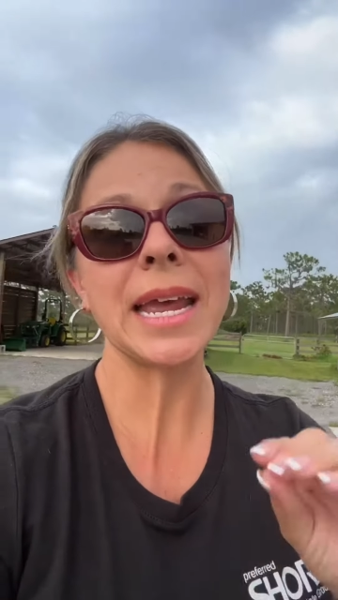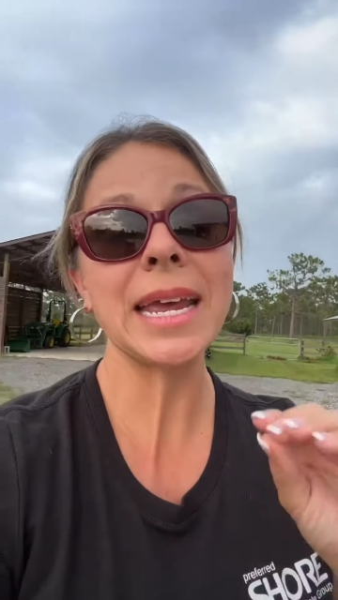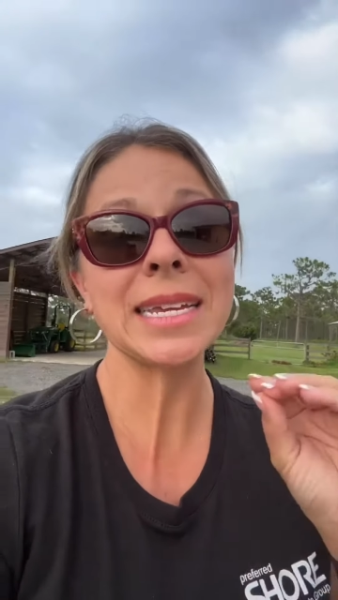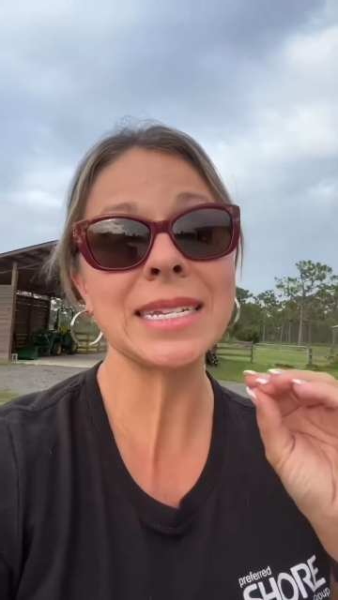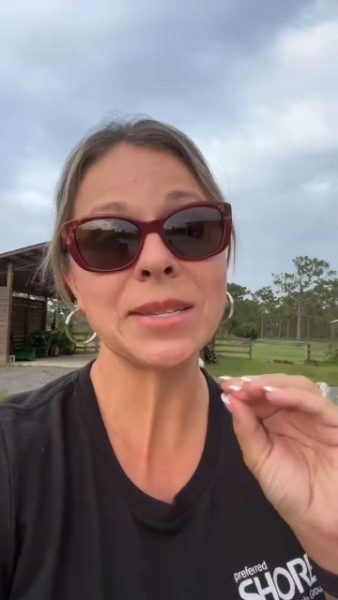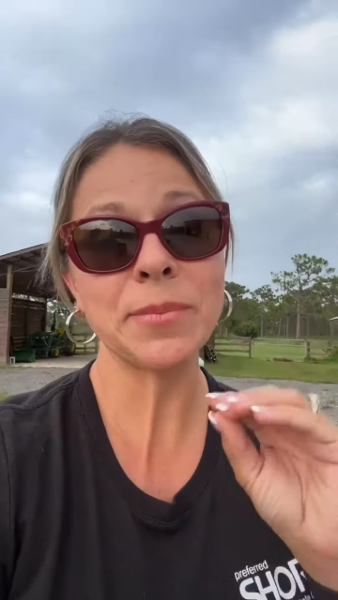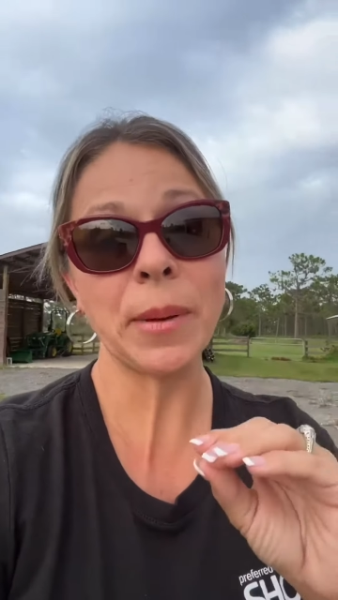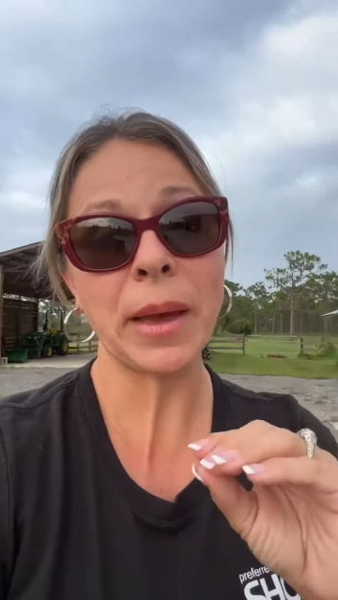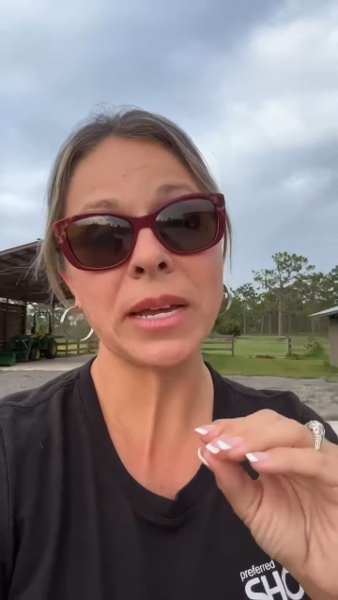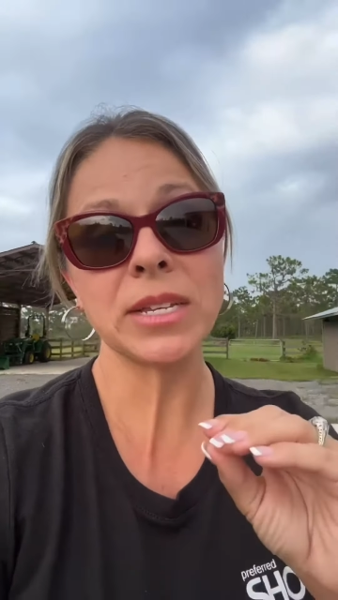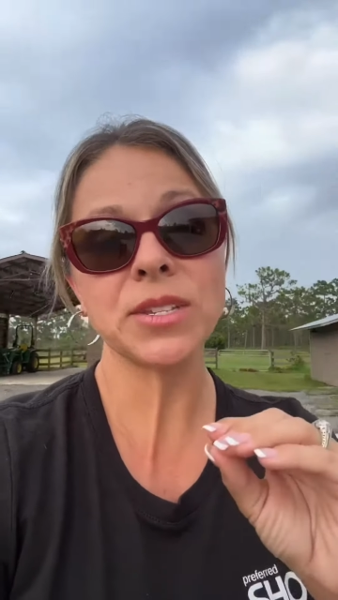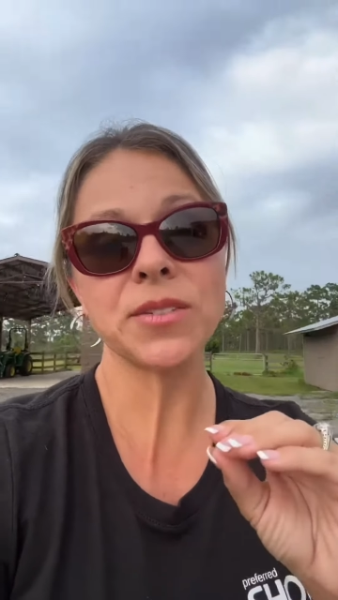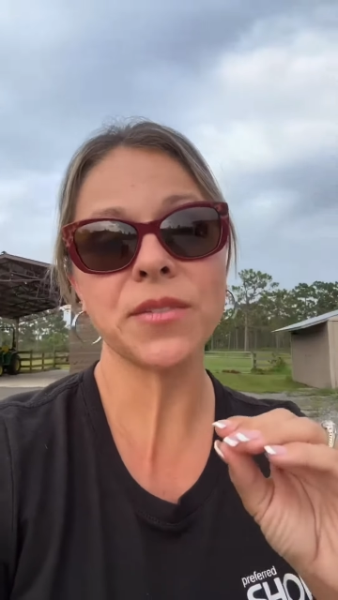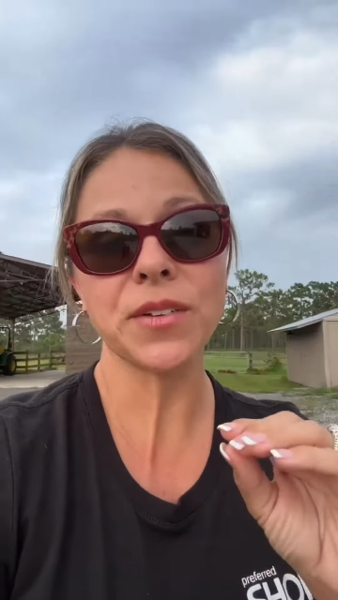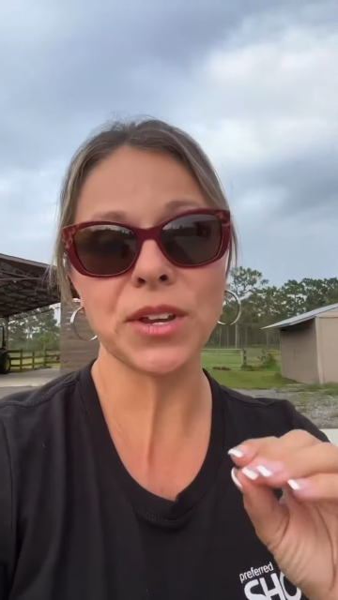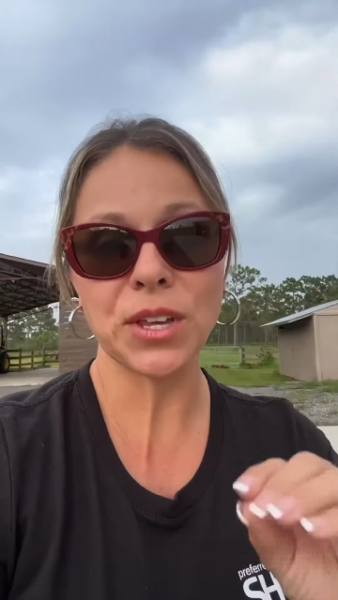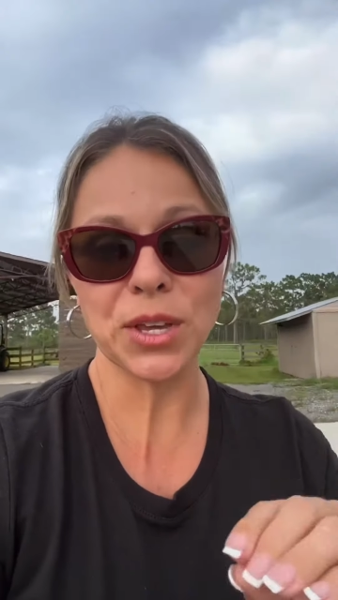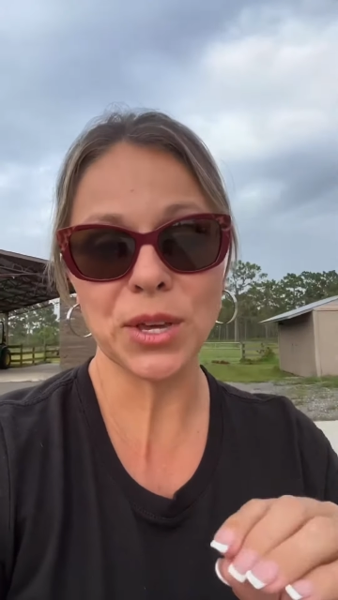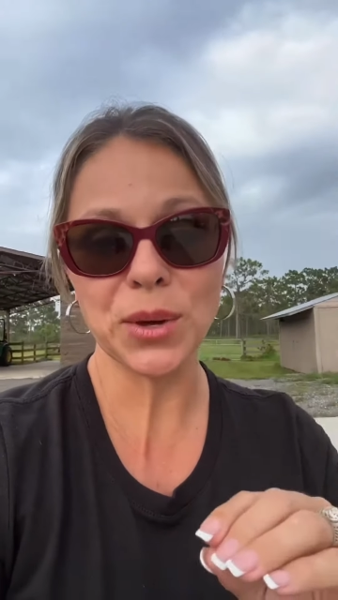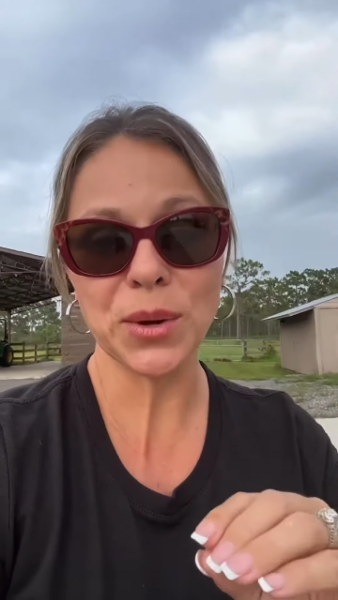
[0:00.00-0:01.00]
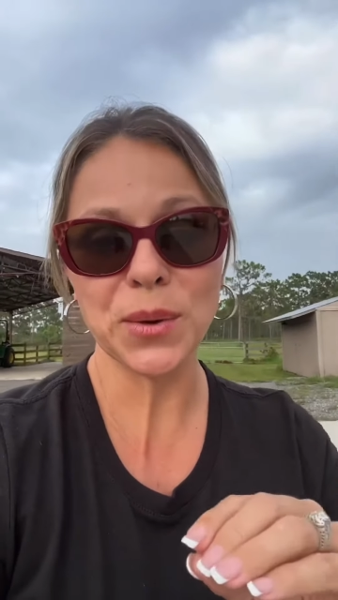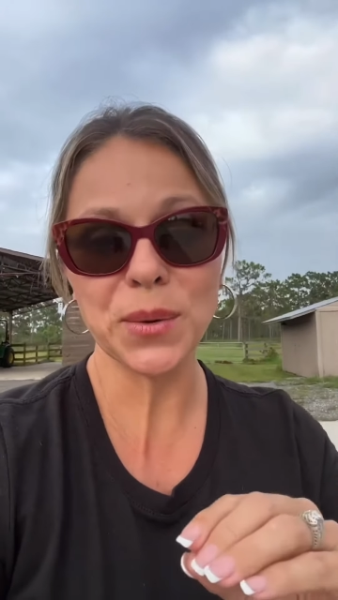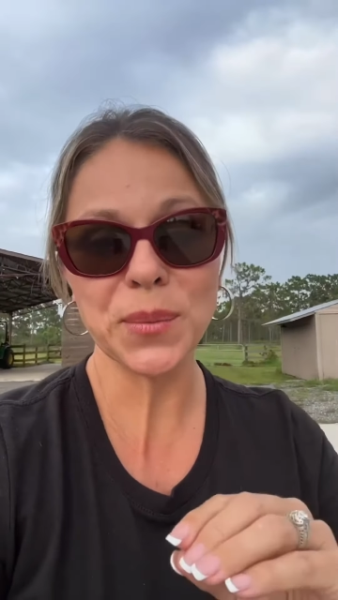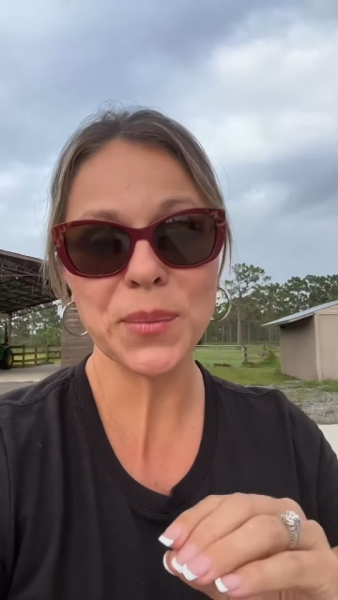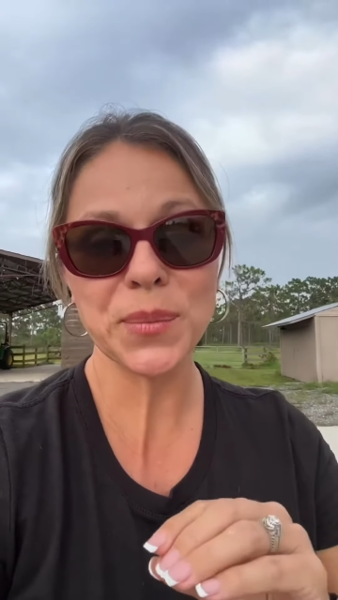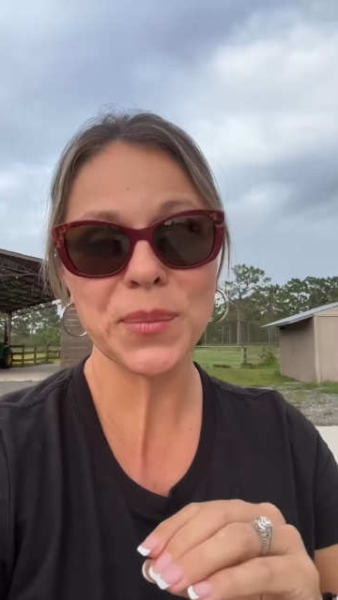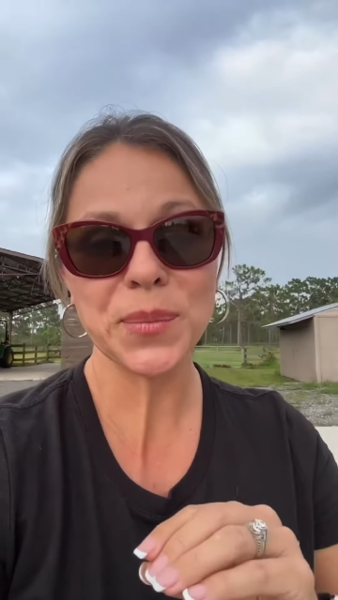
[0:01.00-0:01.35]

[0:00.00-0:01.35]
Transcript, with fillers: is best for you.